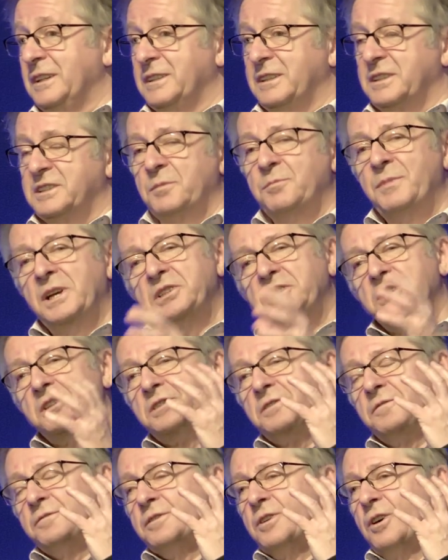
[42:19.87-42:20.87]
There's a
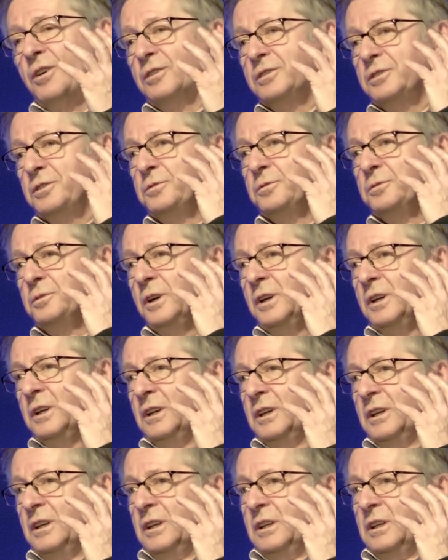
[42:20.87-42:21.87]
message of God who
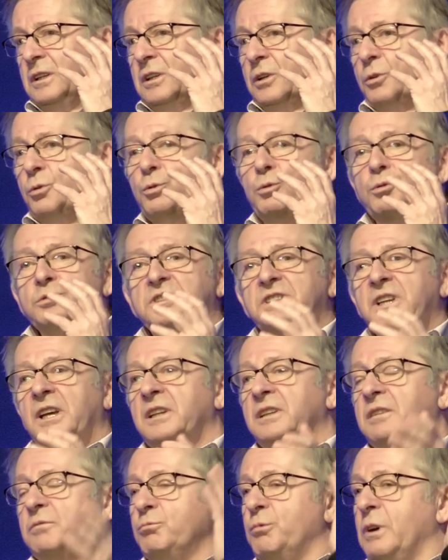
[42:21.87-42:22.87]
could
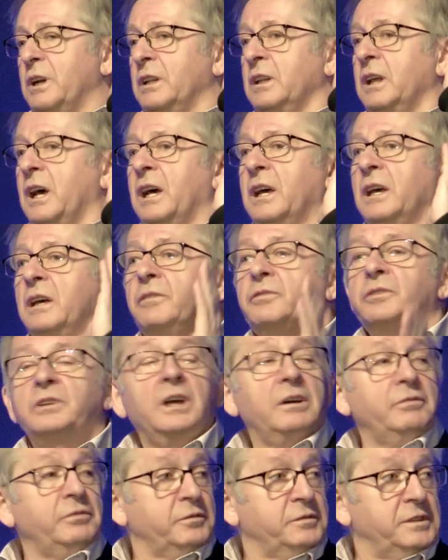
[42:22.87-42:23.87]
say, well, I have
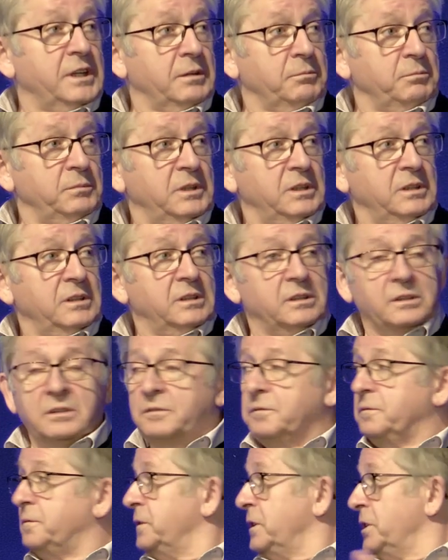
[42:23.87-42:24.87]
enough of them,
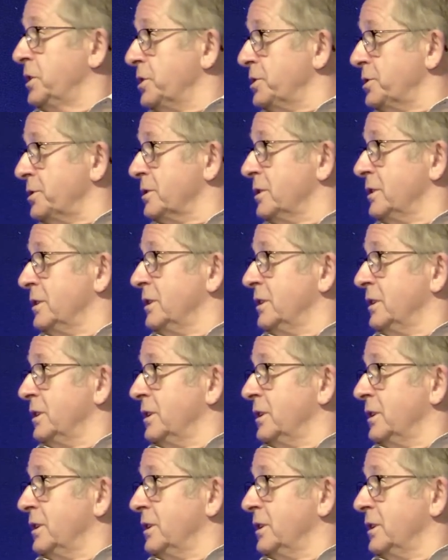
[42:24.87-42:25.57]
finish.